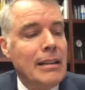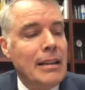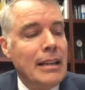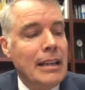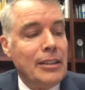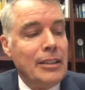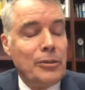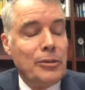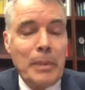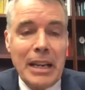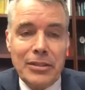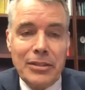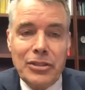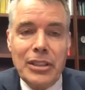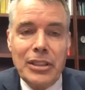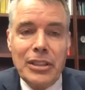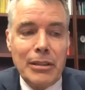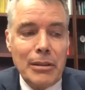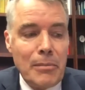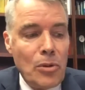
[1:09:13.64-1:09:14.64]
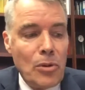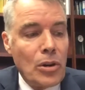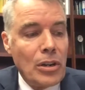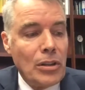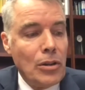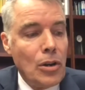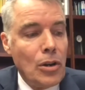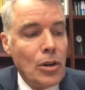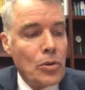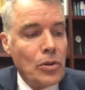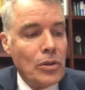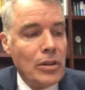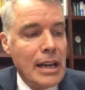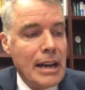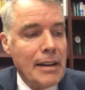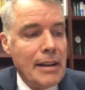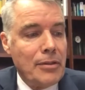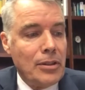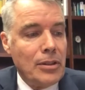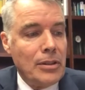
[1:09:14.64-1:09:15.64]
especially at the more local
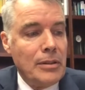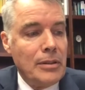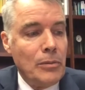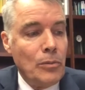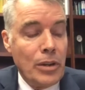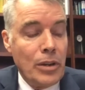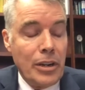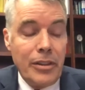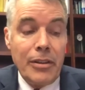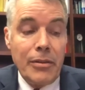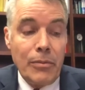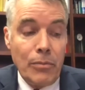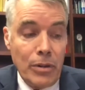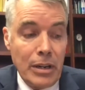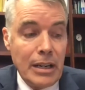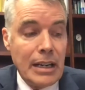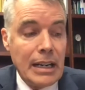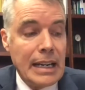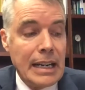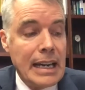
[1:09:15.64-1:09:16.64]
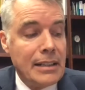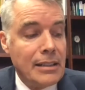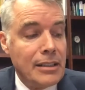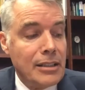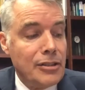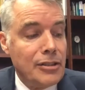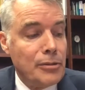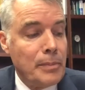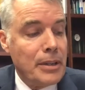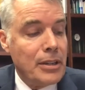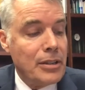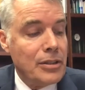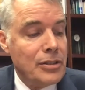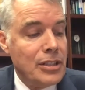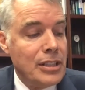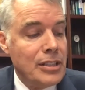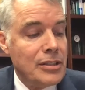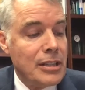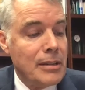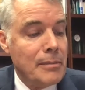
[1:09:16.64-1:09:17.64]
level, where, there, where again,
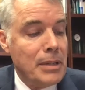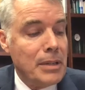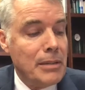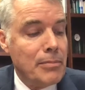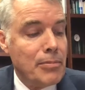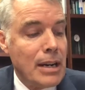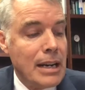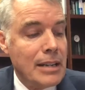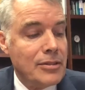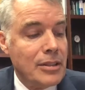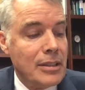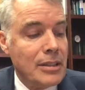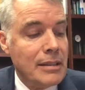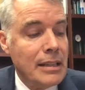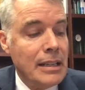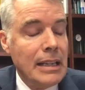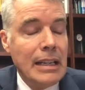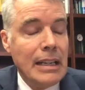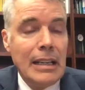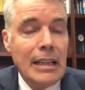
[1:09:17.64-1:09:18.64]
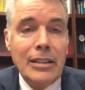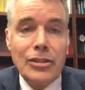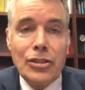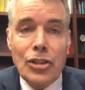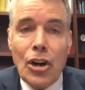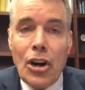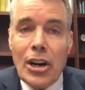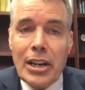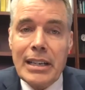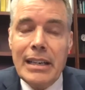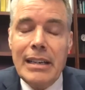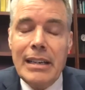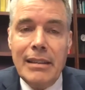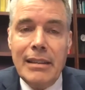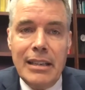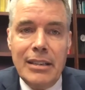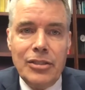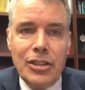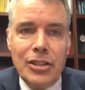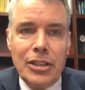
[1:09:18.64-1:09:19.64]
conspiracies can be present, talking
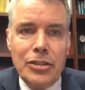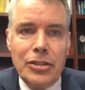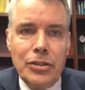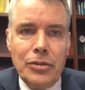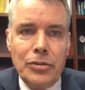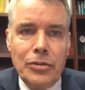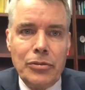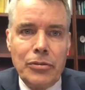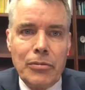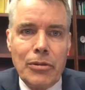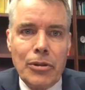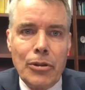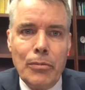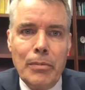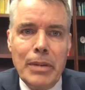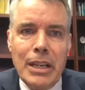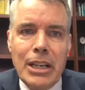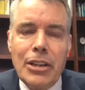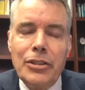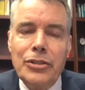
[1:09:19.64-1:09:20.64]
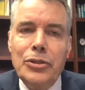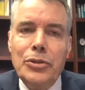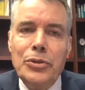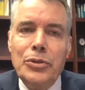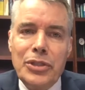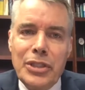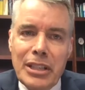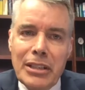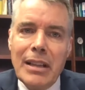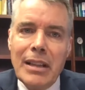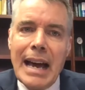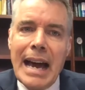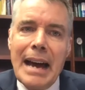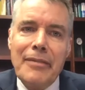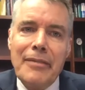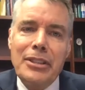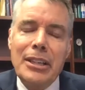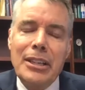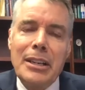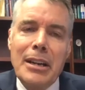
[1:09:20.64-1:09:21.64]
these issues through, because you still have
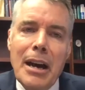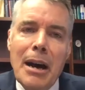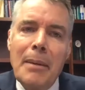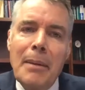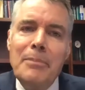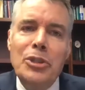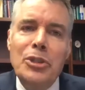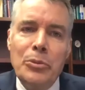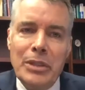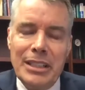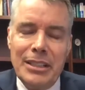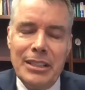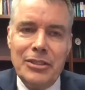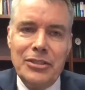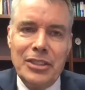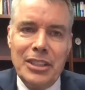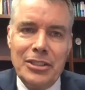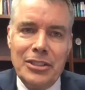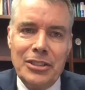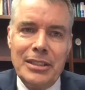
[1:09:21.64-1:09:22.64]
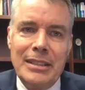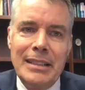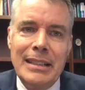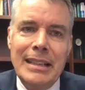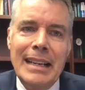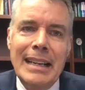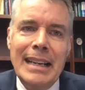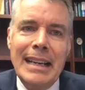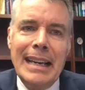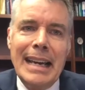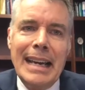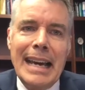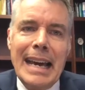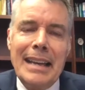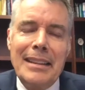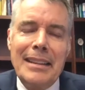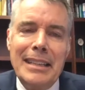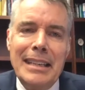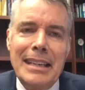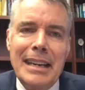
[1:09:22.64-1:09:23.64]
to come to a decision
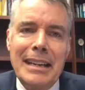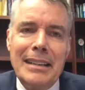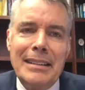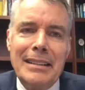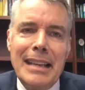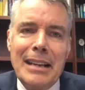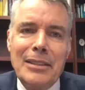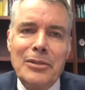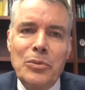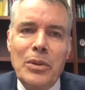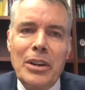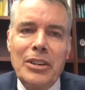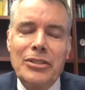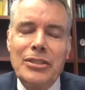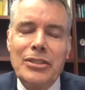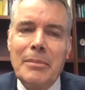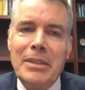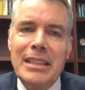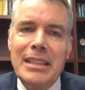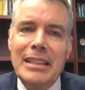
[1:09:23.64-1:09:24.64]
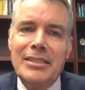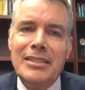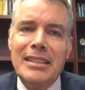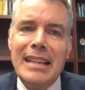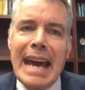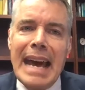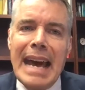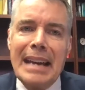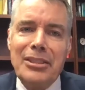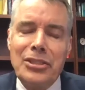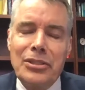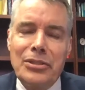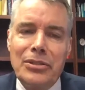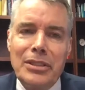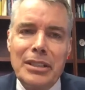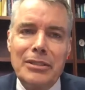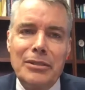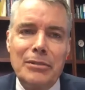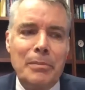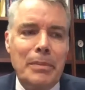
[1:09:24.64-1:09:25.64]
at the end. That's where some of these national
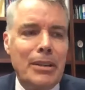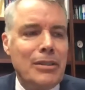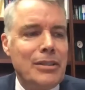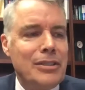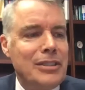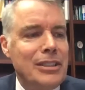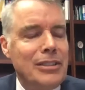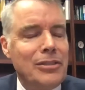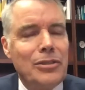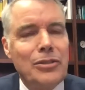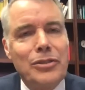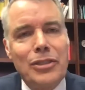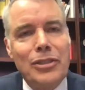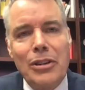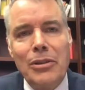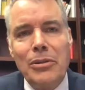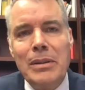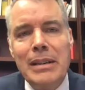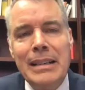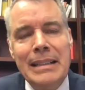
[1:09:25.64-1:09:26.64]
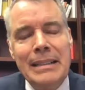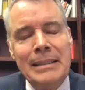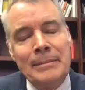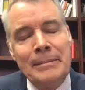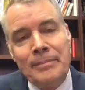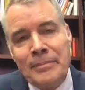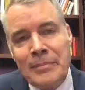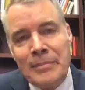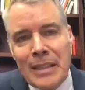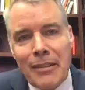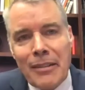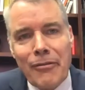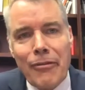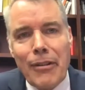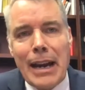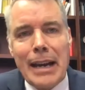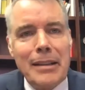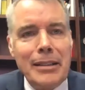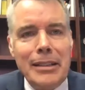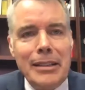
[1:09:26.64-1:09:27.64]
conspiracies are so,
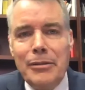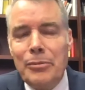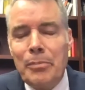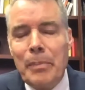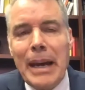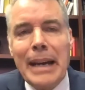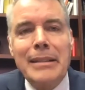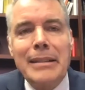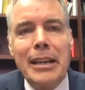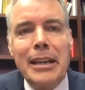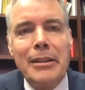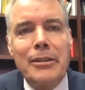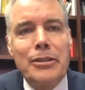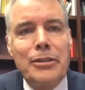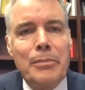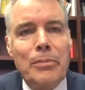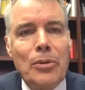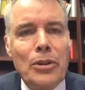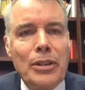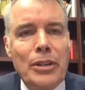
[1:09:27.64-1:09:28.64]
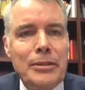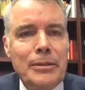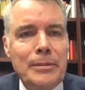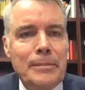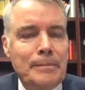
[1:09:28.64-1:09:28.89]
frankly, spectator sports.